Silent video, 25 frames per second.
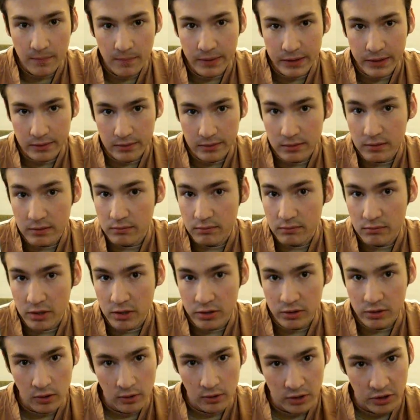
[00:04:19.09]
But
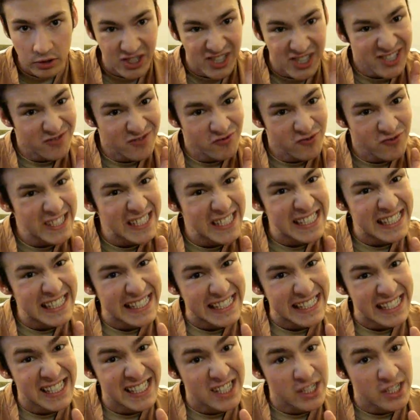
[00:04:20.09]
Ahsoka just
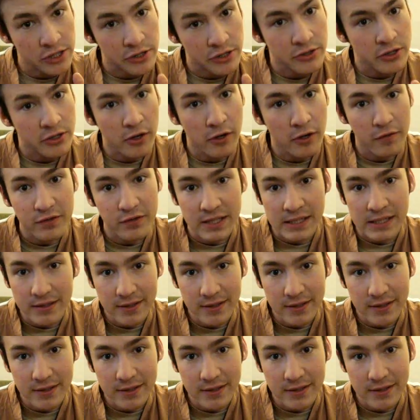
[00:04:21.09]
really gets on your nerves,